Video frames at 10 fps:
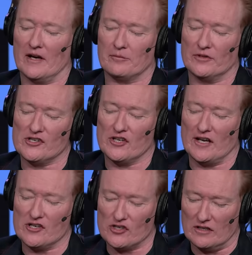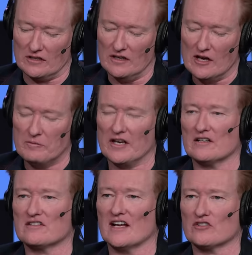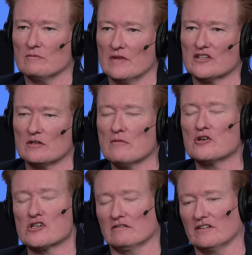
appreciation, because it's emotional